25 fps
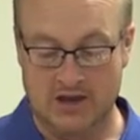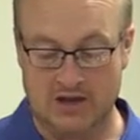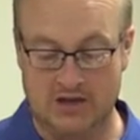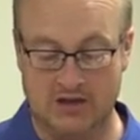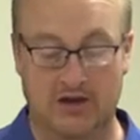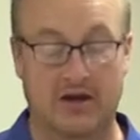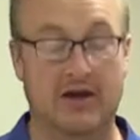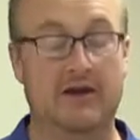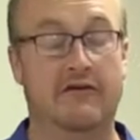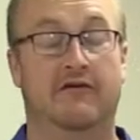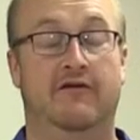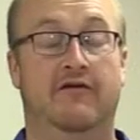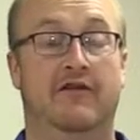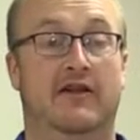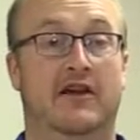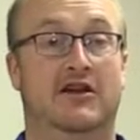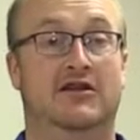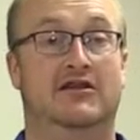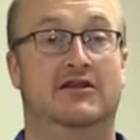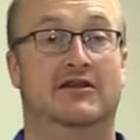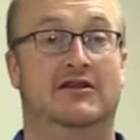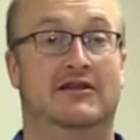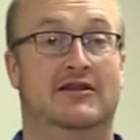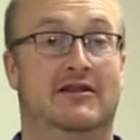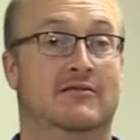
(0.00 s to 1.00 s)
You get
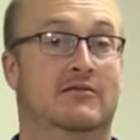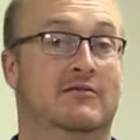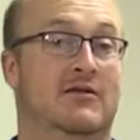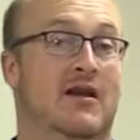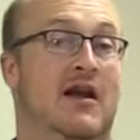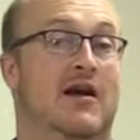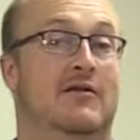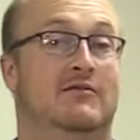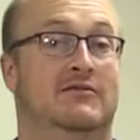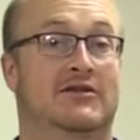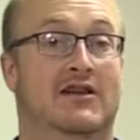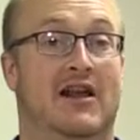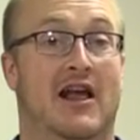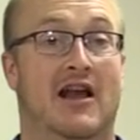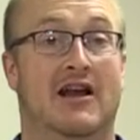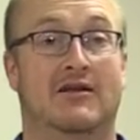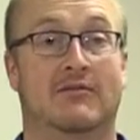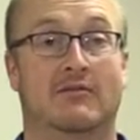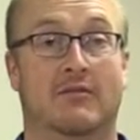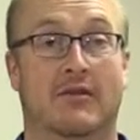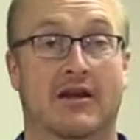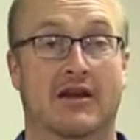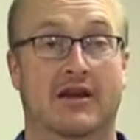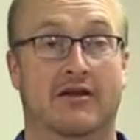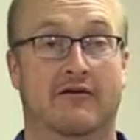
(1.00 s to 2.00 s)
fish that sometimes
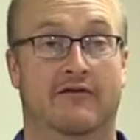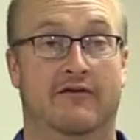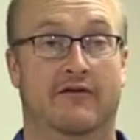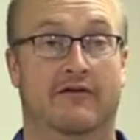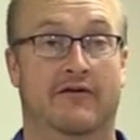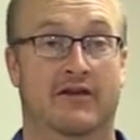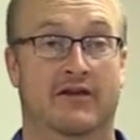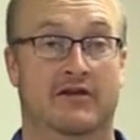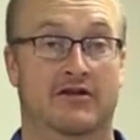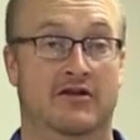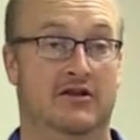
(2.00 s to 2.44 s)
like beef.